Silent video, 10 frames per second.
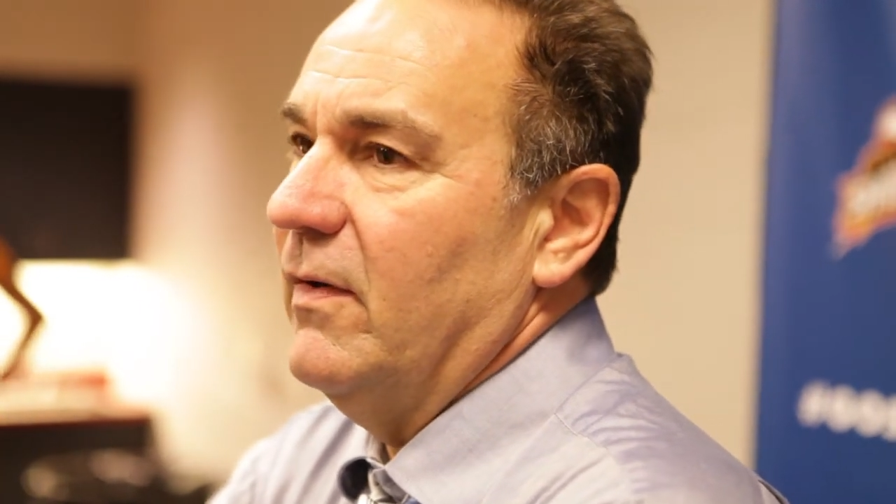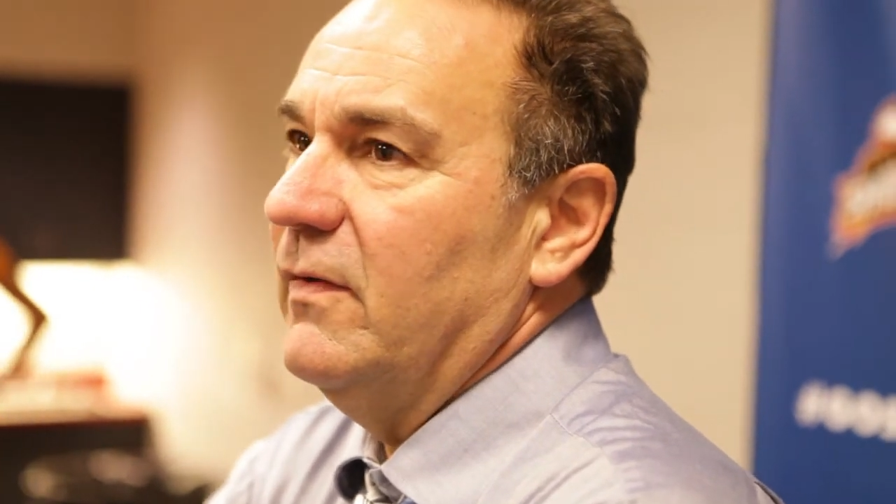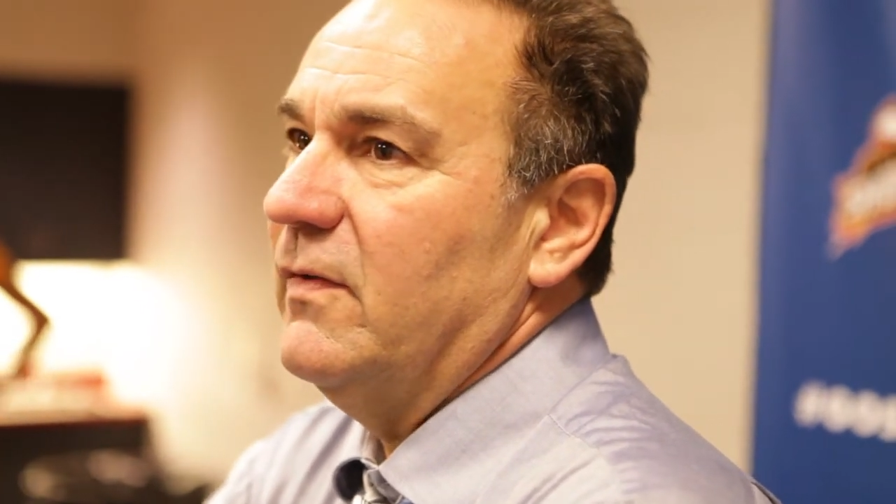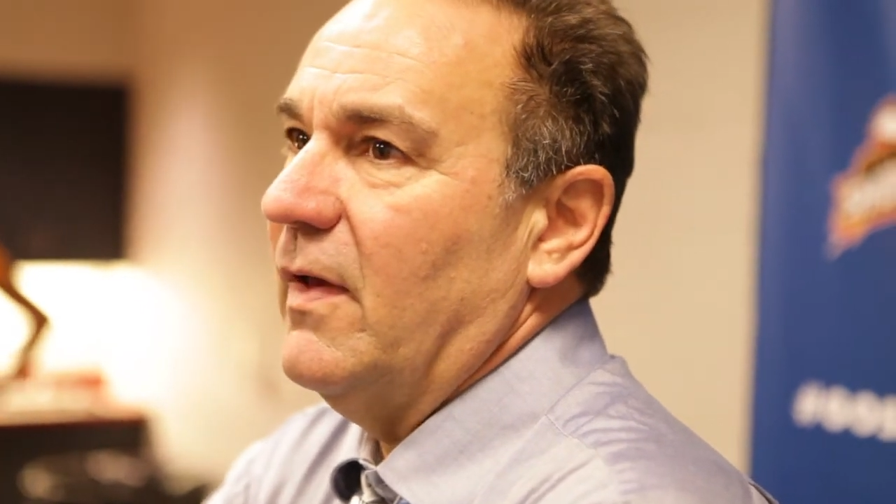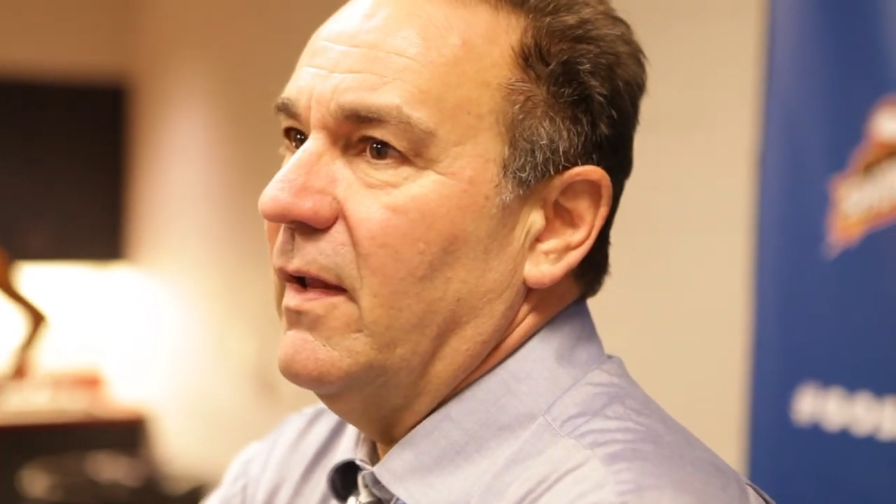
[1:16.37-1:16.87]

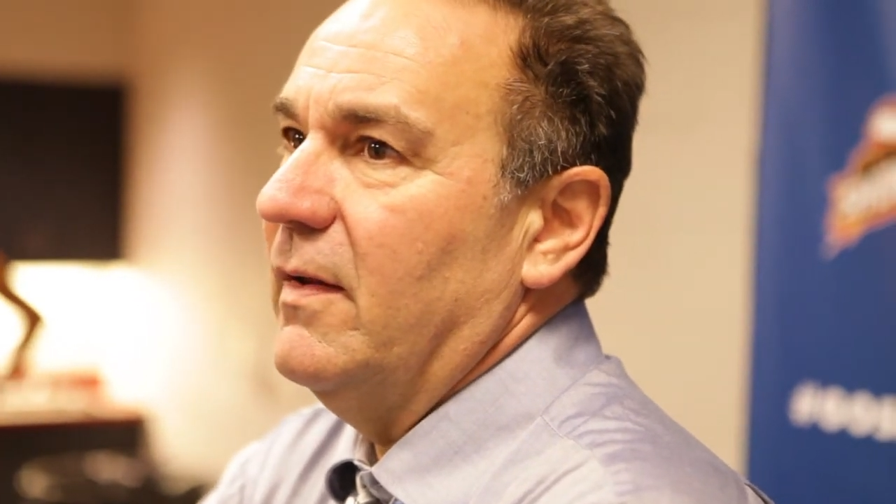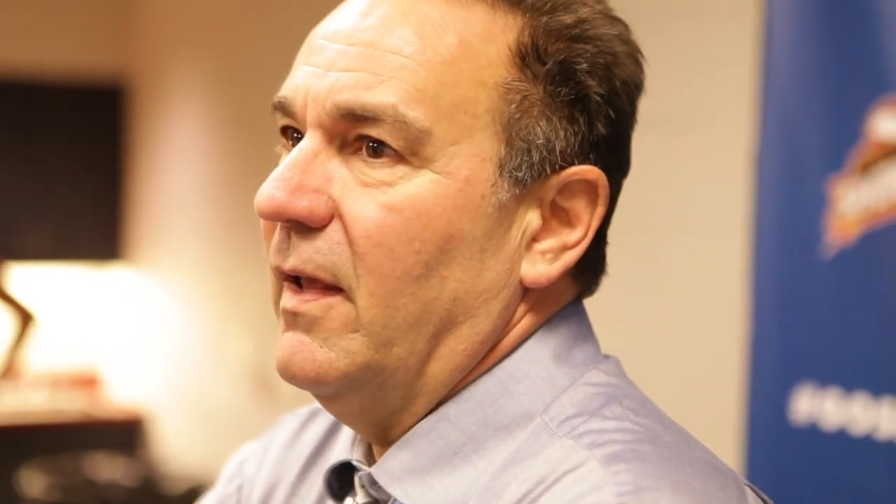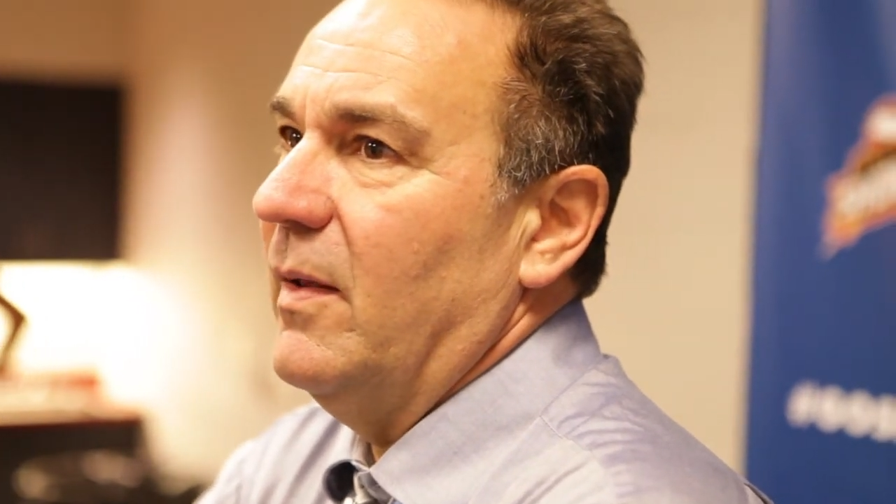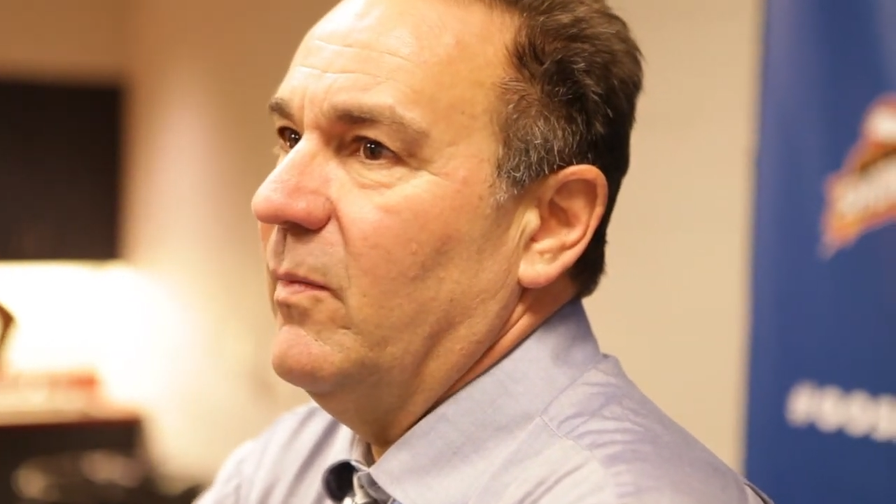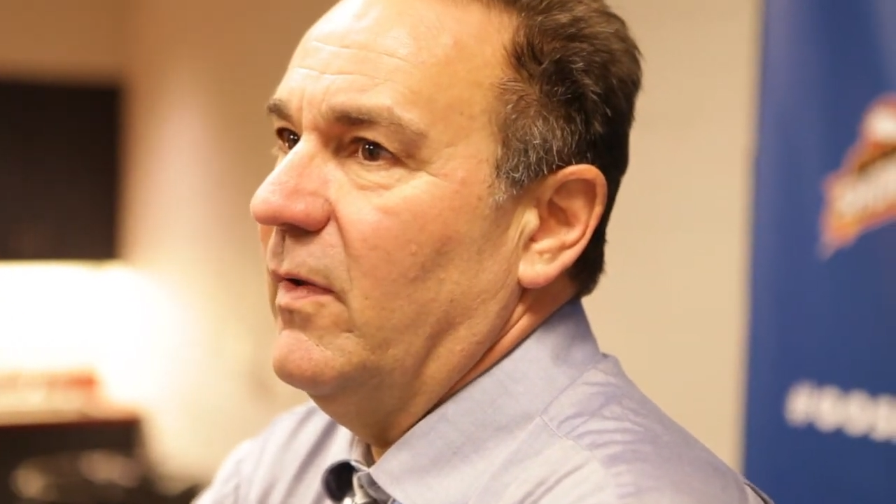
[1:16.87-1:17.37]
inside
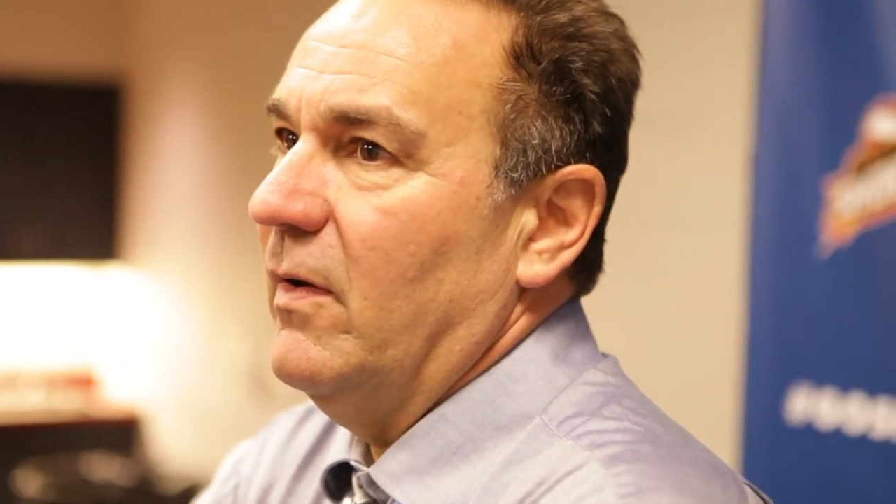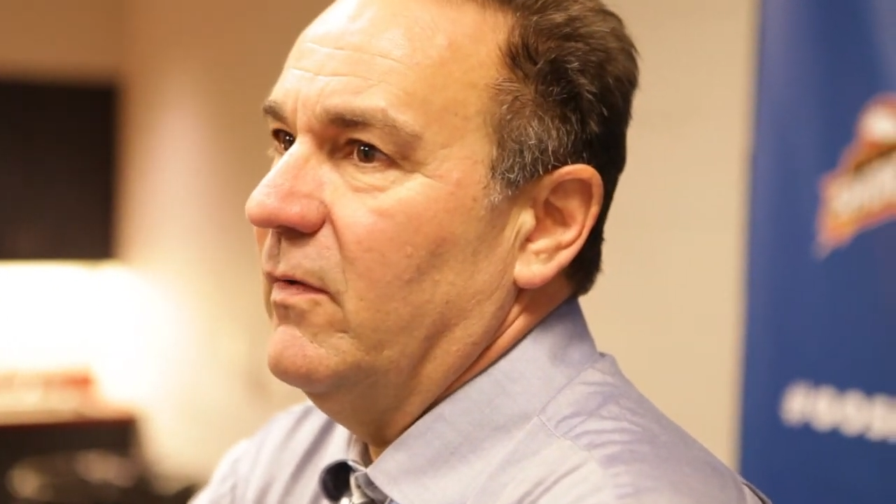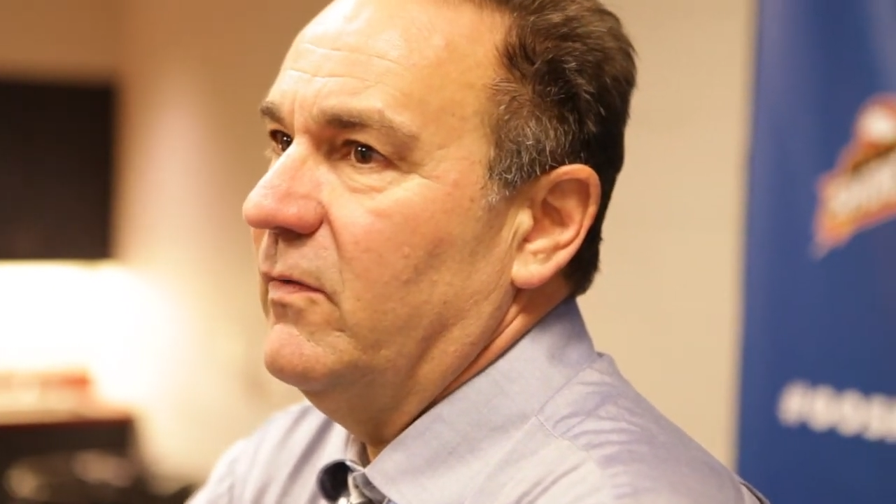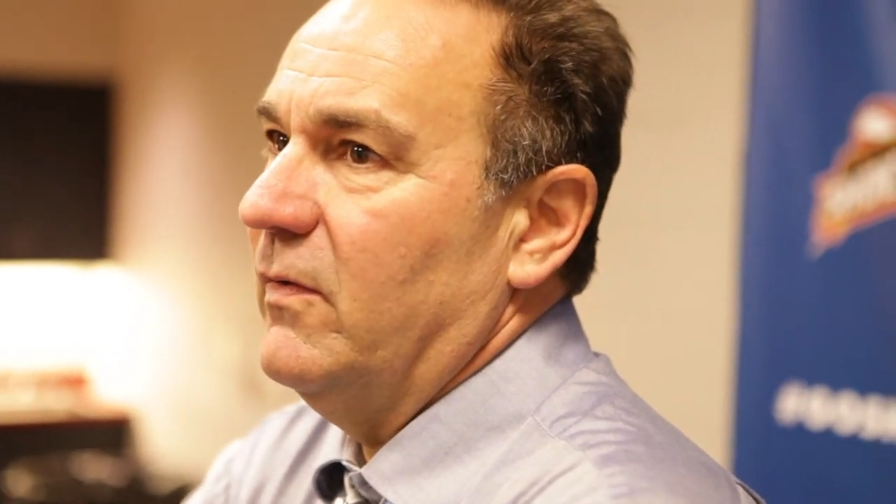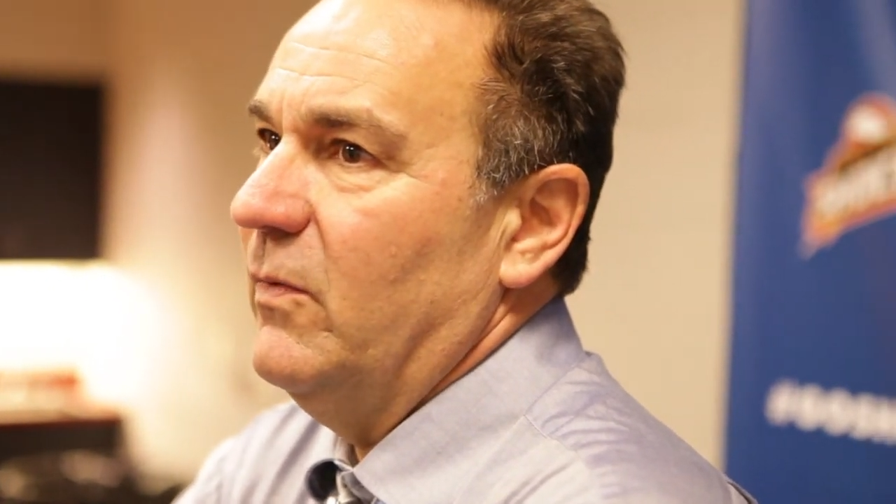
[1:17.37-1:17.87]

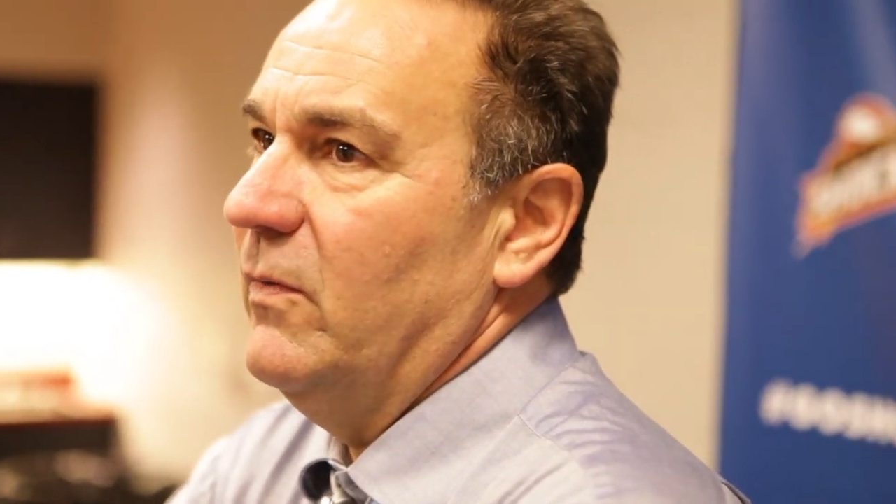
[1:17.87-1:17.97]
game.